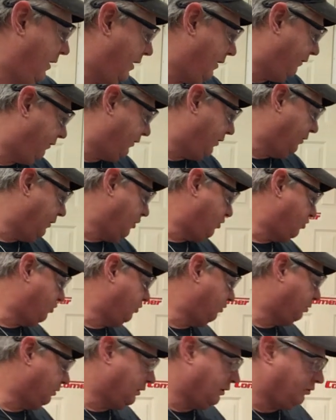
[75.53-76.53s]
had a few
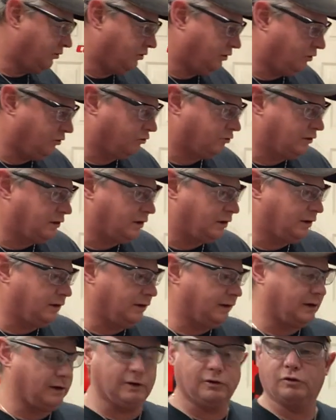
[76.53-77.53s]
issues with the seals leaking,
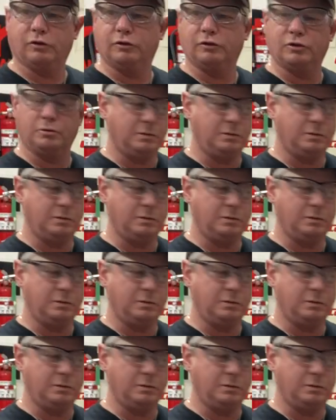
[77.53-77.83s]
like I told